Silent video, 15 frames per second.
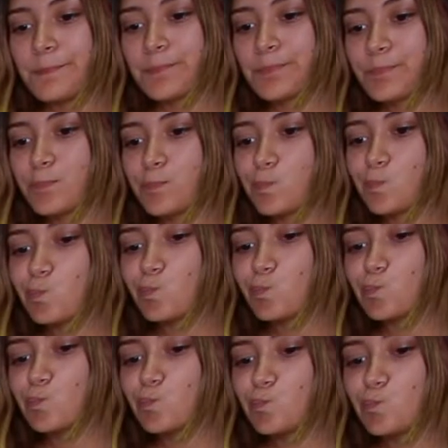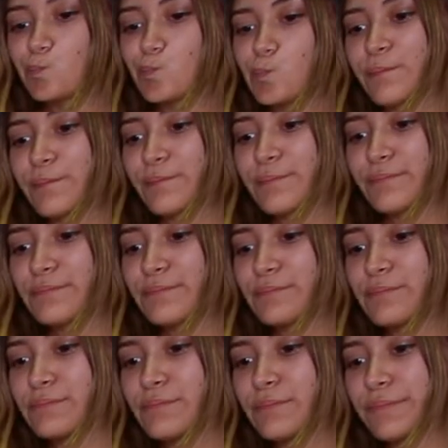
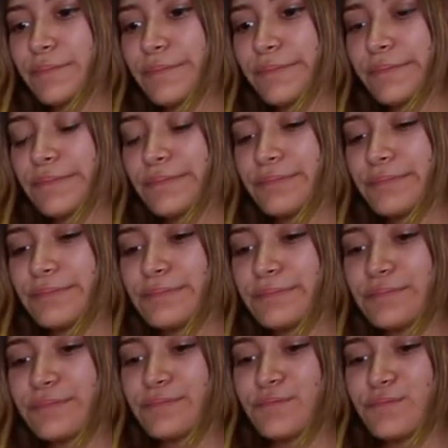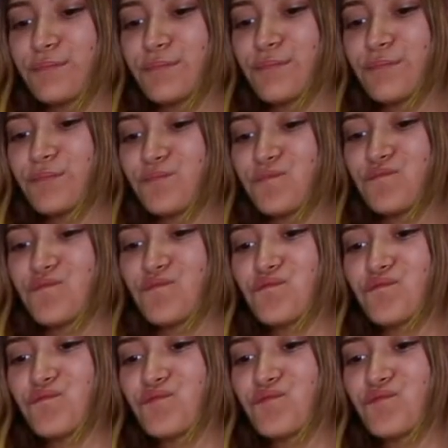(silent)